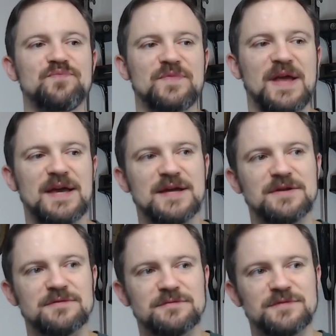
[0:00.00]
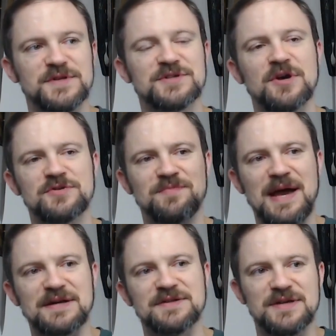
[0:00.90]
And this goes back
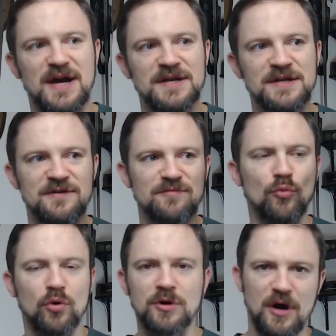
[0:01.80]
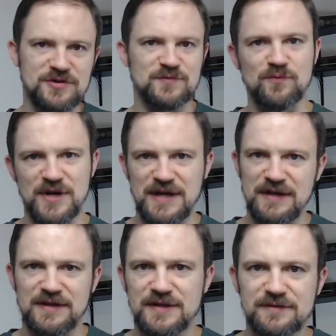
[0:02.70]
to the idea of Morgoth's ring that